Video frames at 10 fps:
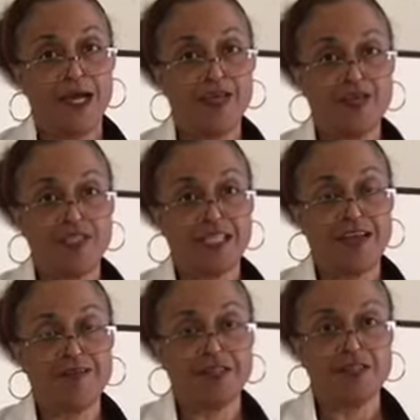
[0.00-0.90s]
You just
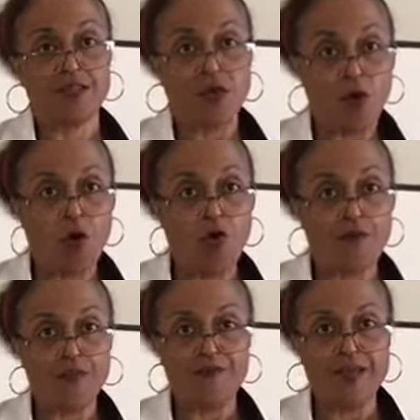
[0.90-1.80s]
have to go
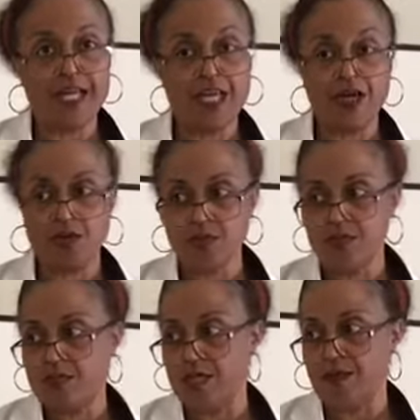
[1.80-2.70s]
over the videos.